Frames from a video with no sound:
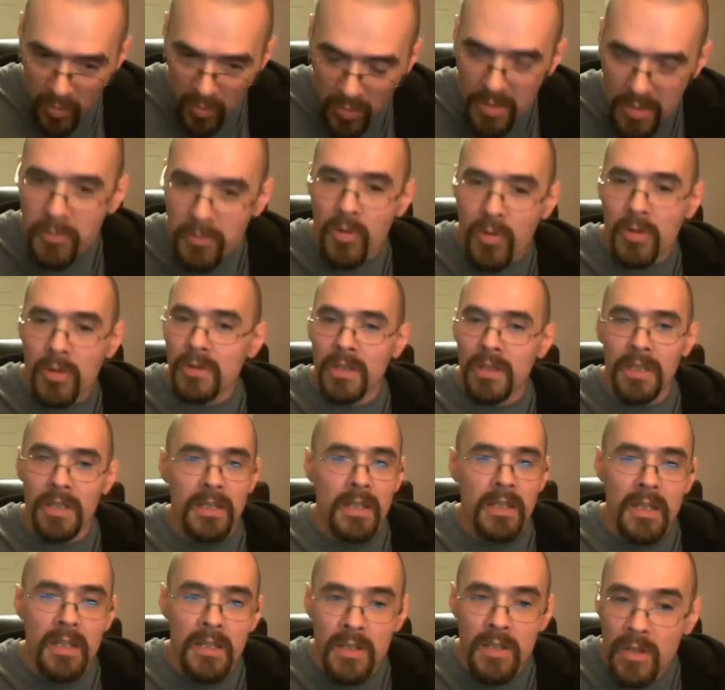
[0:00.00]
But more
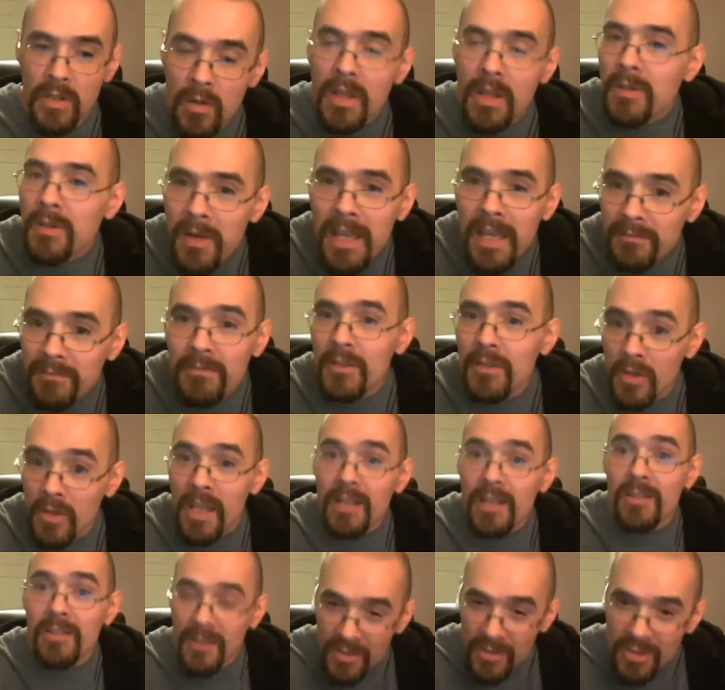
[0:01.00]
importantly, you don't have
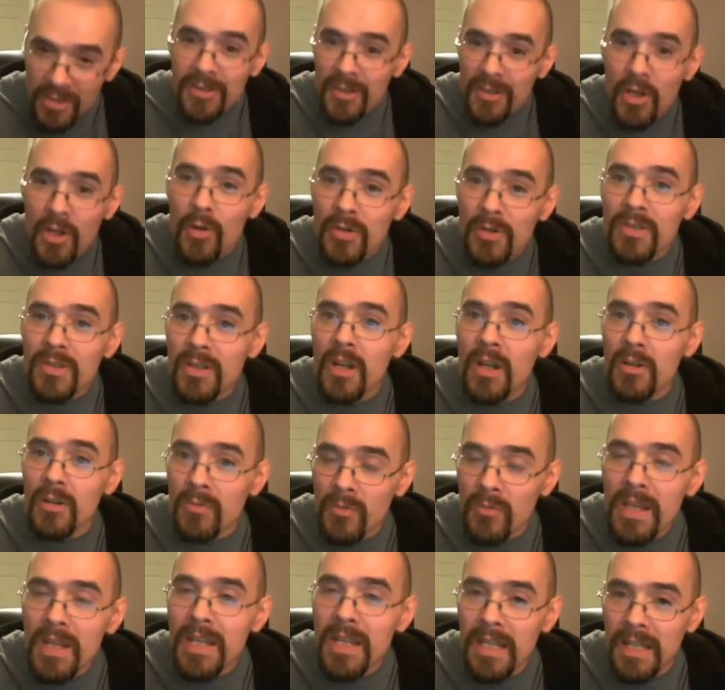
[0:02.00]
to buy it. You can
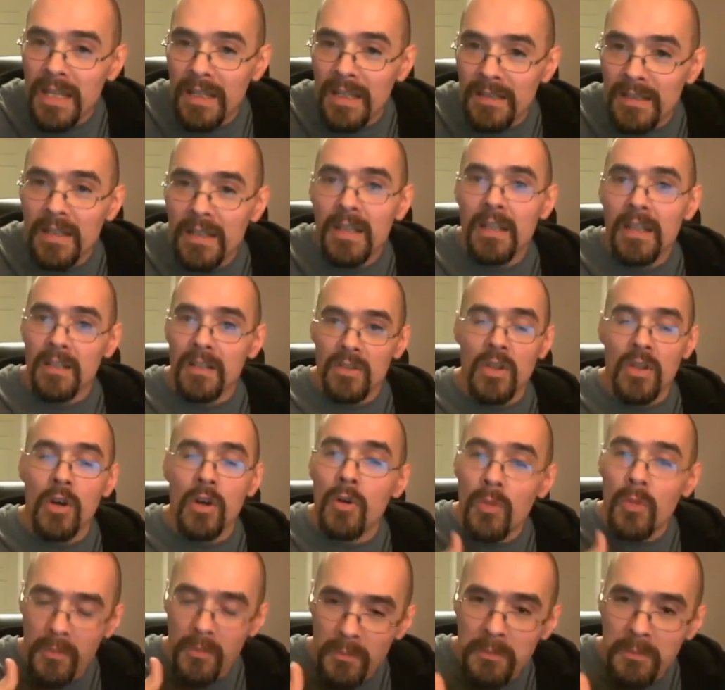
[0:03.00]
actually just go
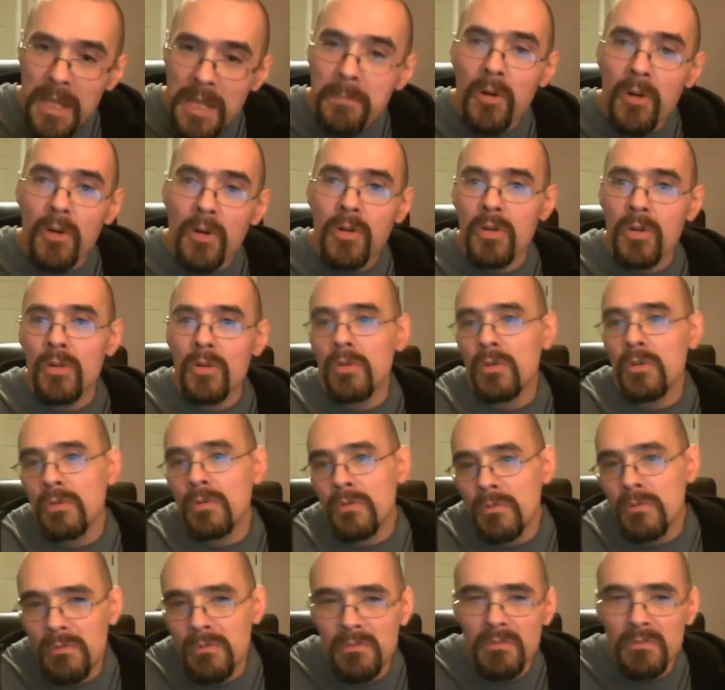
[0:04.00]
start reading it.
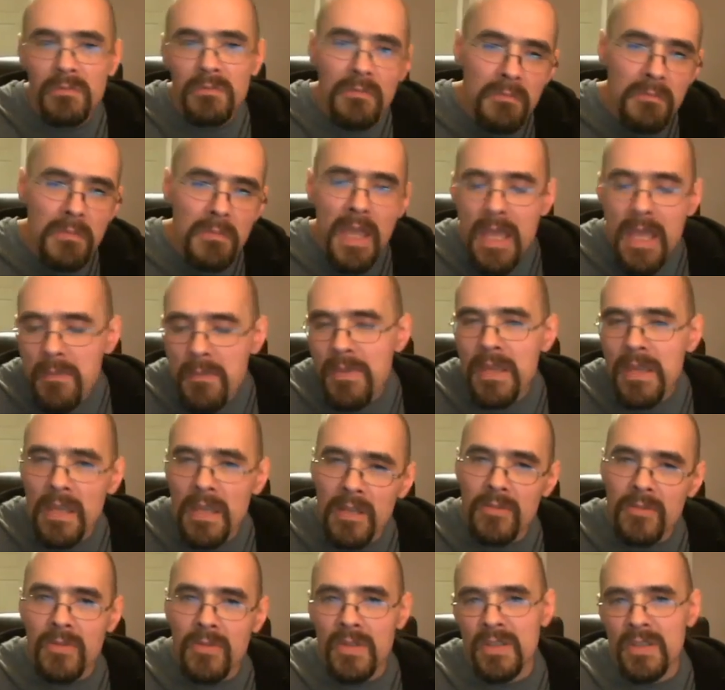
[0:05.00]
So people
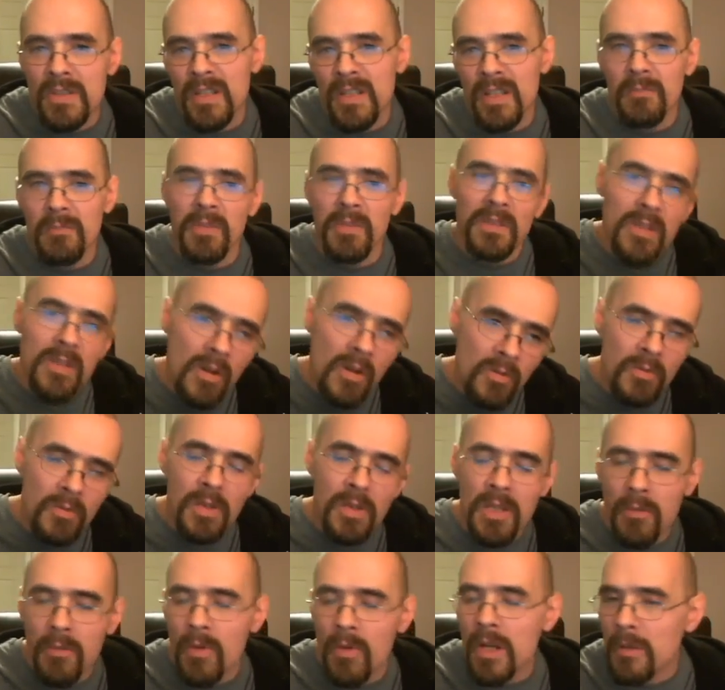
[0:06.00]
who may be
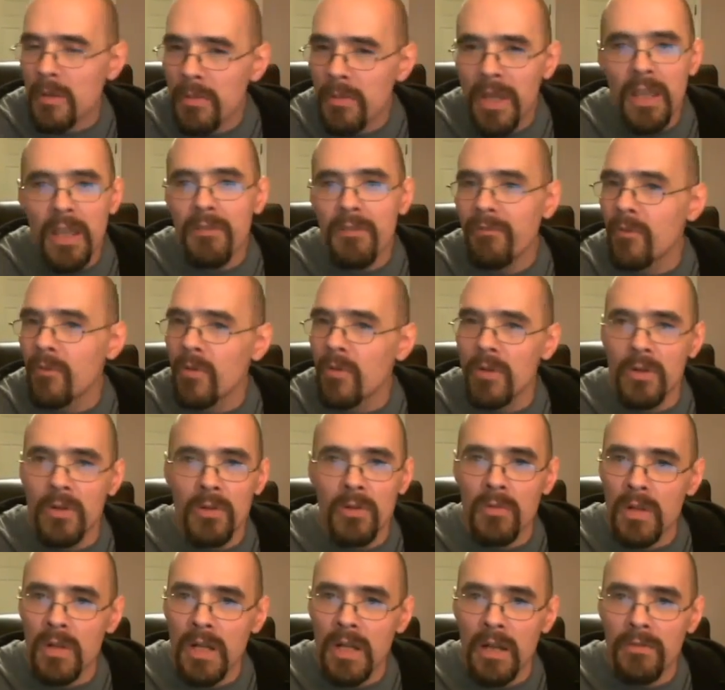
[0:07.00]
interested but don't really
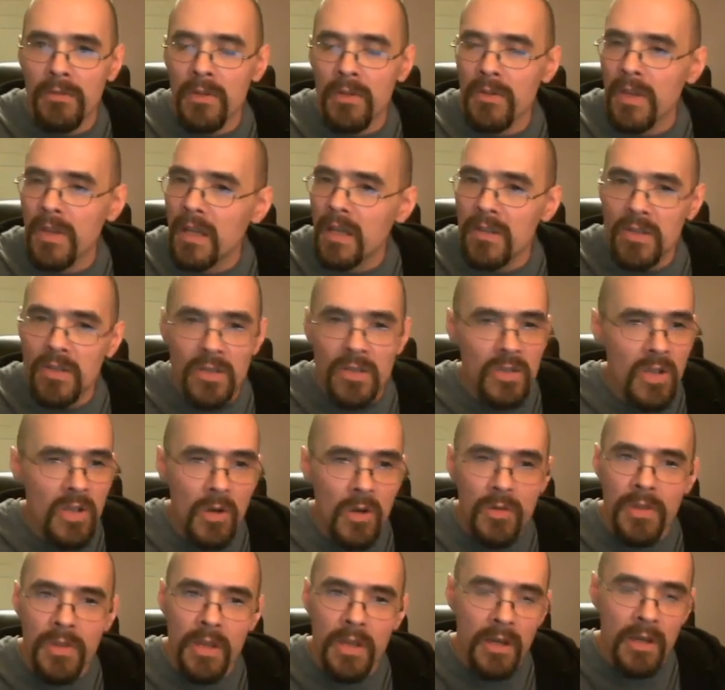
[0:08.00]
want to pay for it or
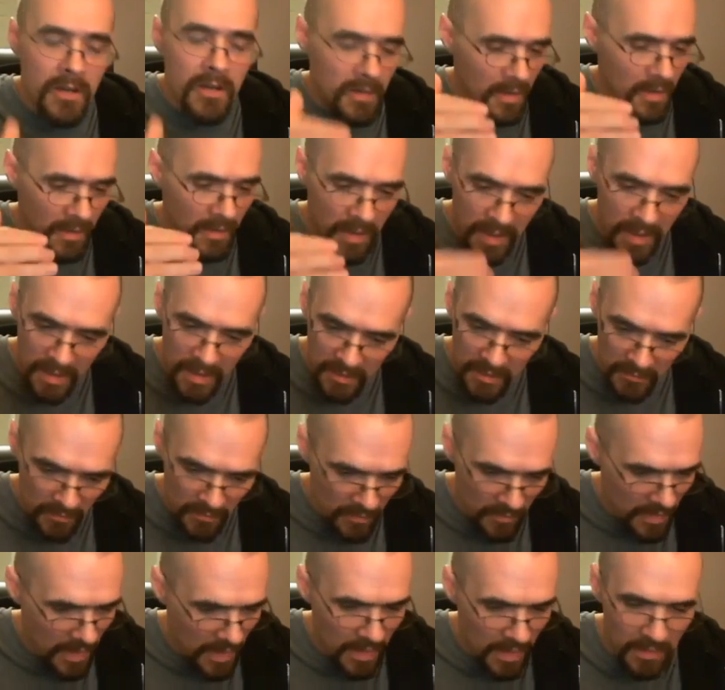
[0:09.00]
whatever, they can just go there
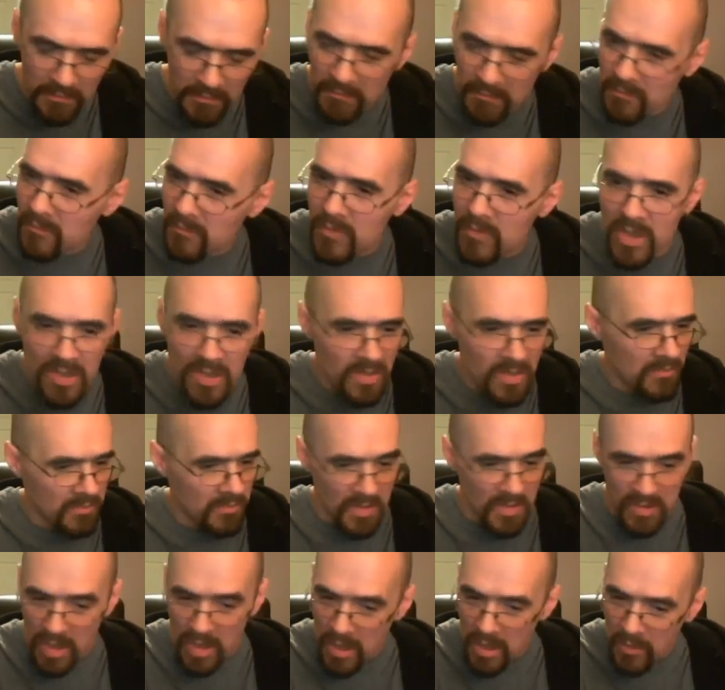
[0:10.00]
and they
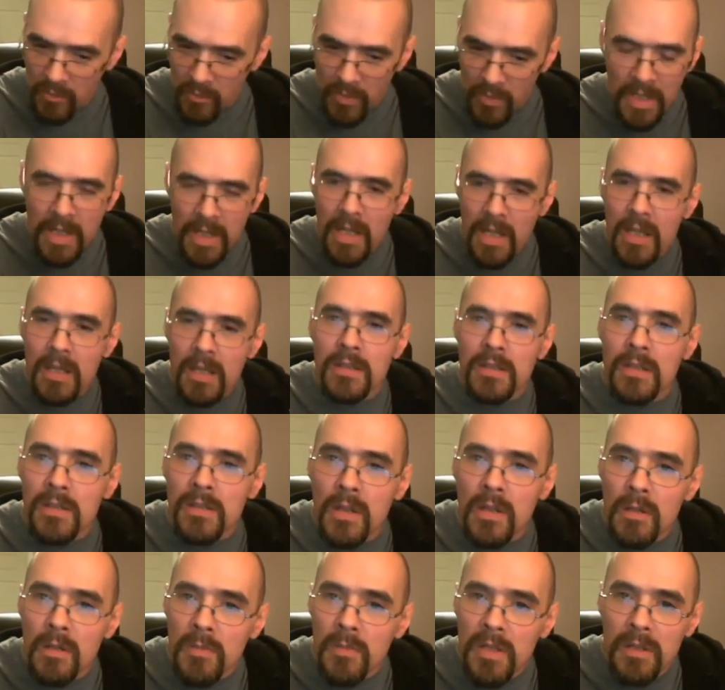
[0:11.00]
can just start
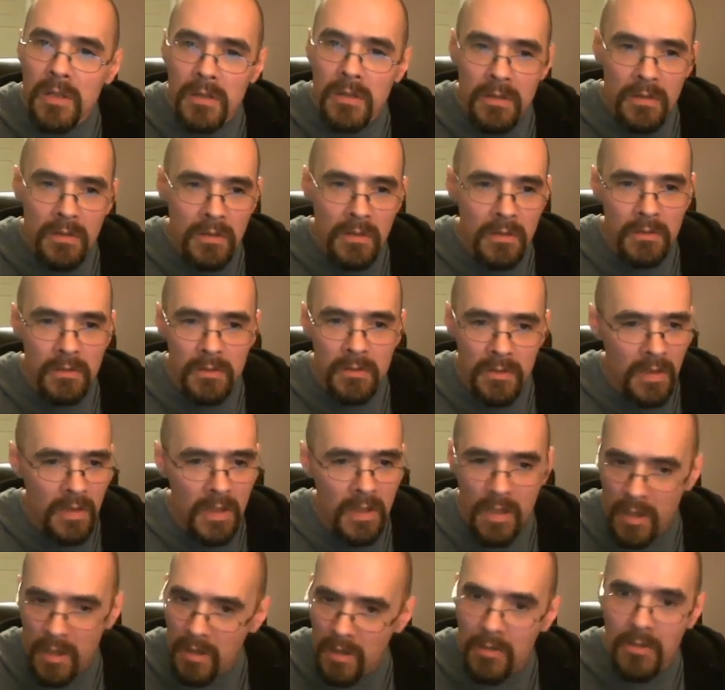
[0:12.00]
reading it and determine,
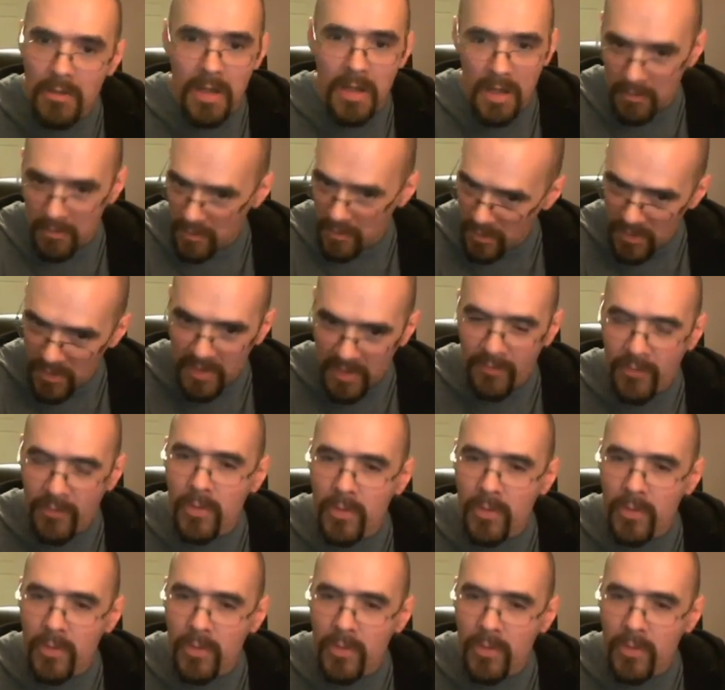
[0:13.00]
how